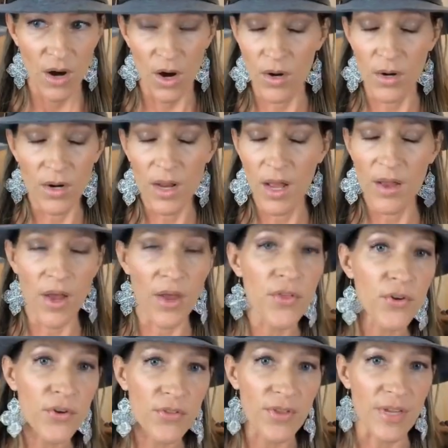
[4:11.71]
are
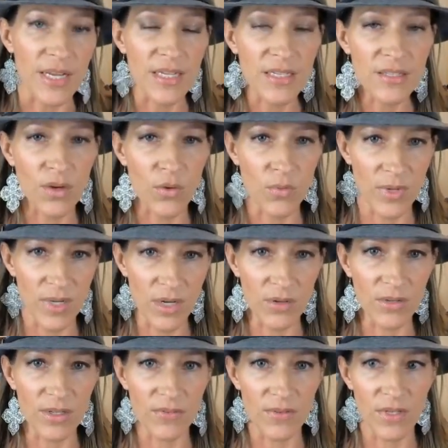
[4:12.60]
other things that we
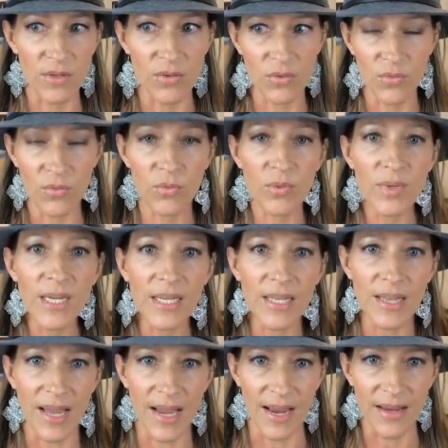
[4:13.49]
don't even
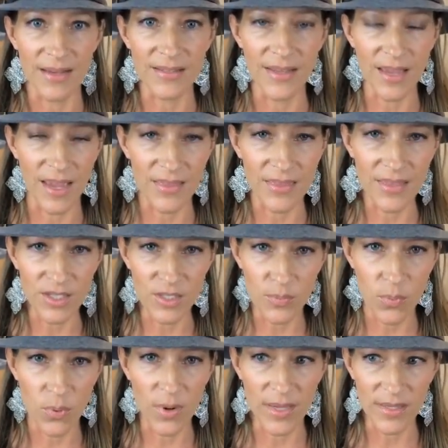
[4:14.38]
realize at
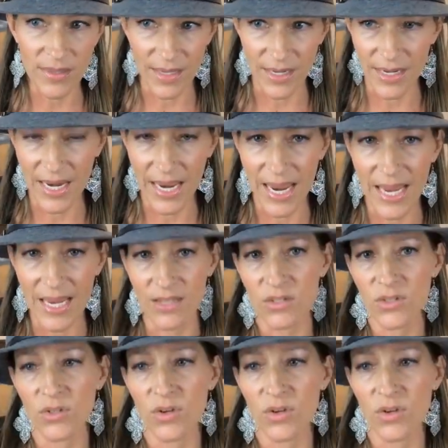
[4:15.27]
this point that it has.